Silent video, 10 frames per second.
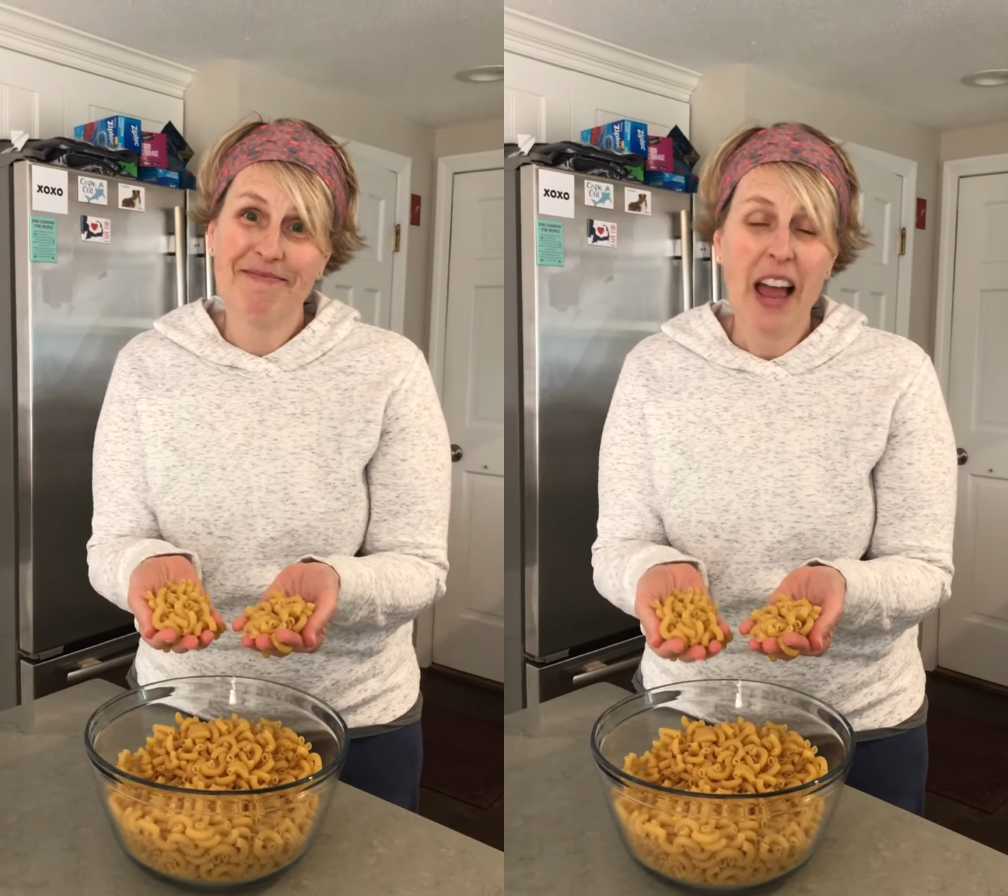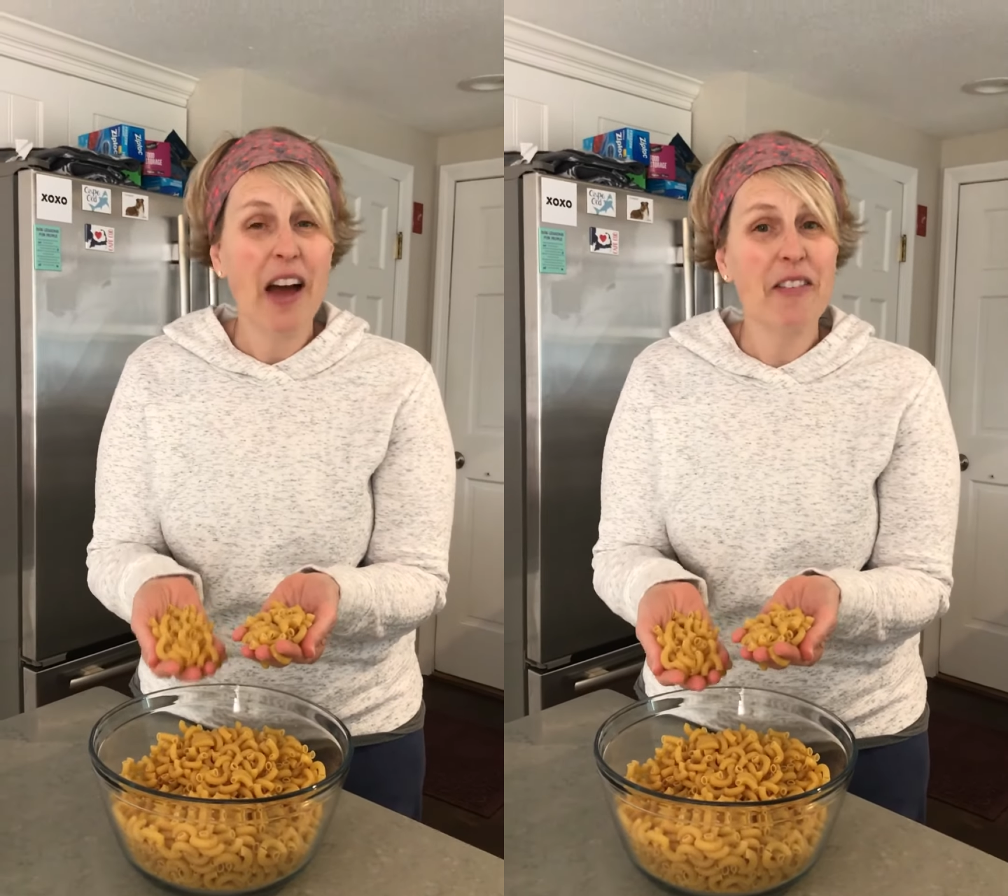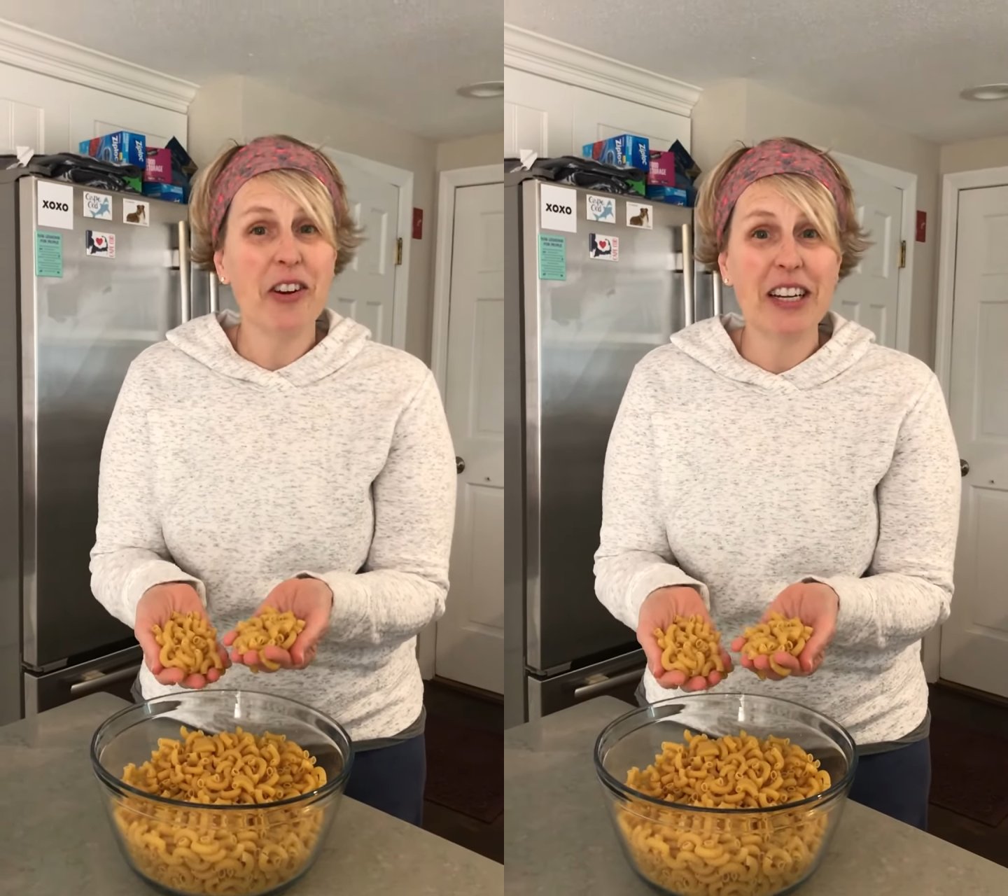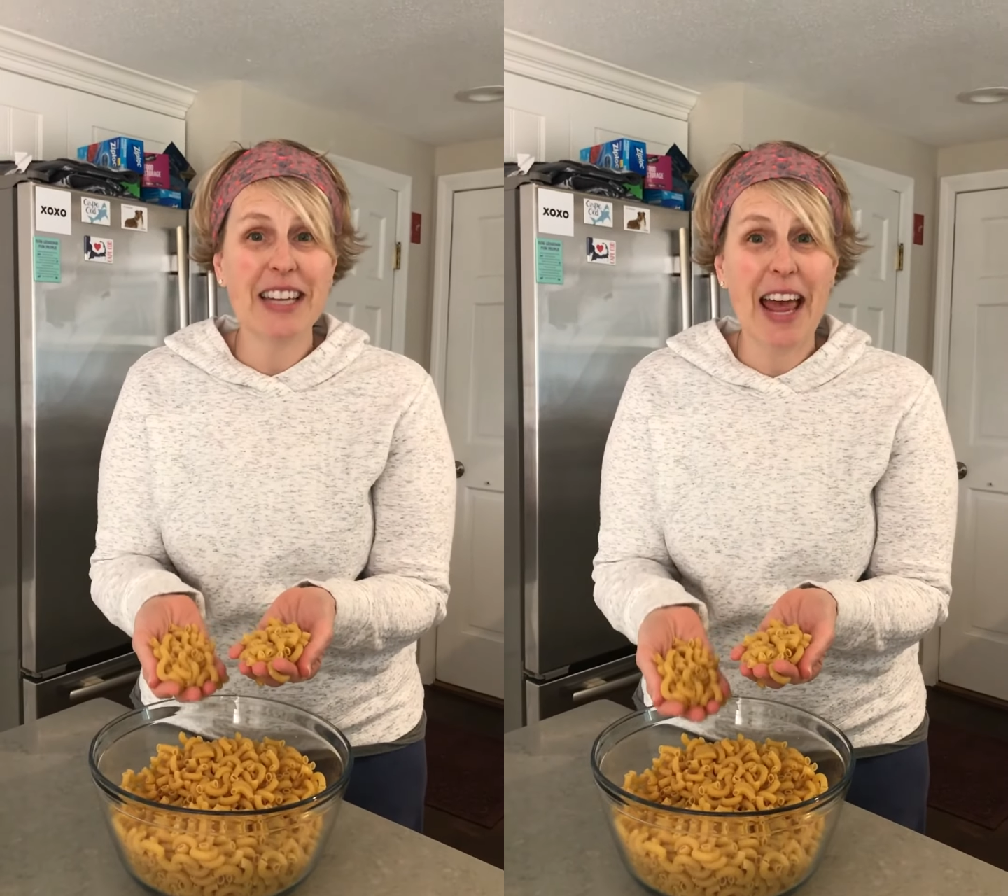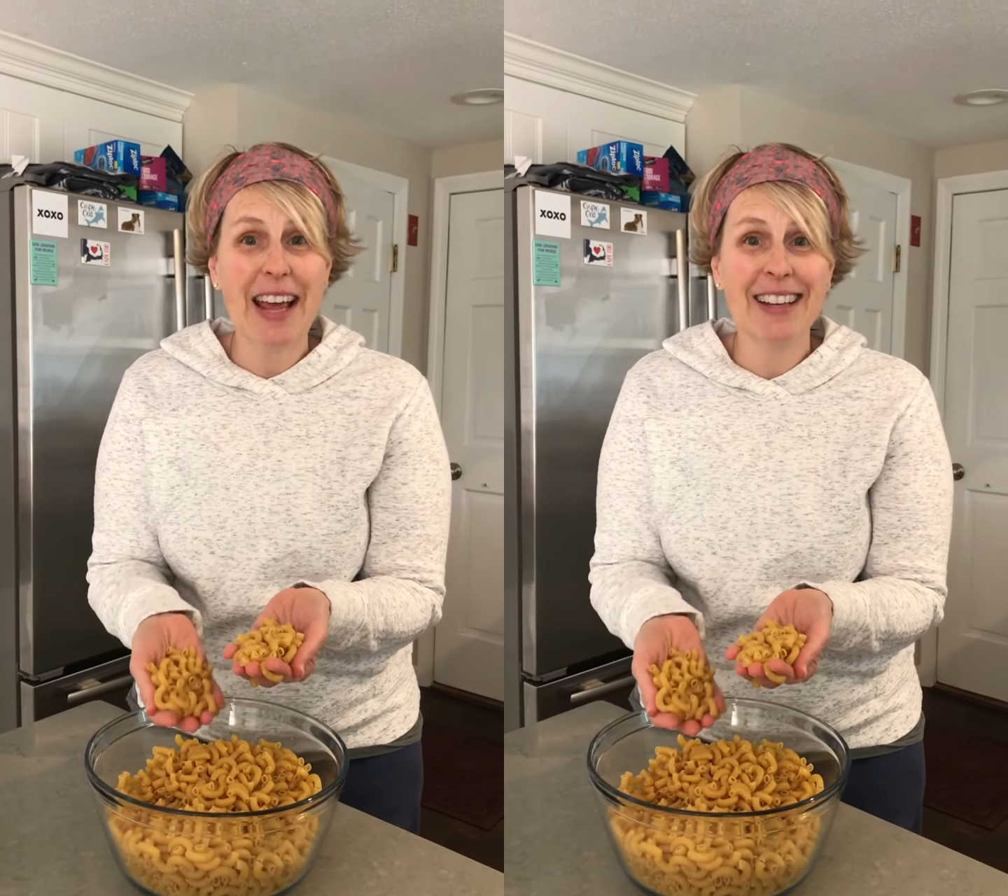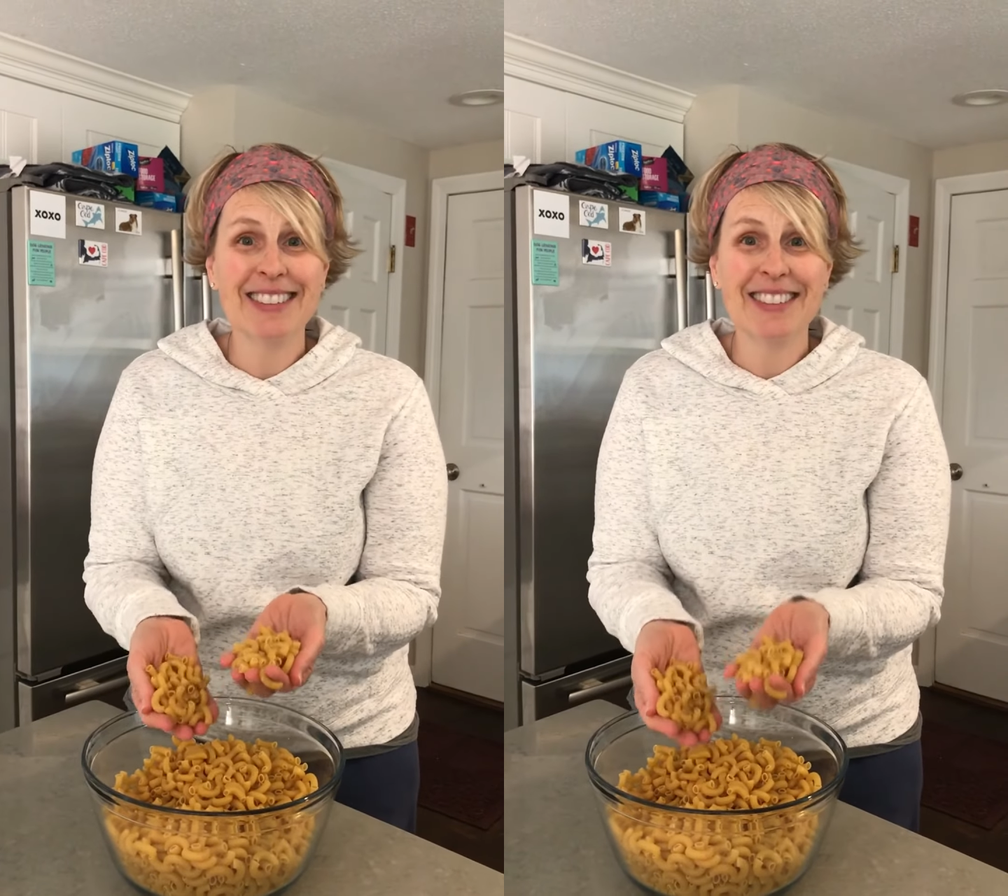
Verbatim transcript: Have a great day.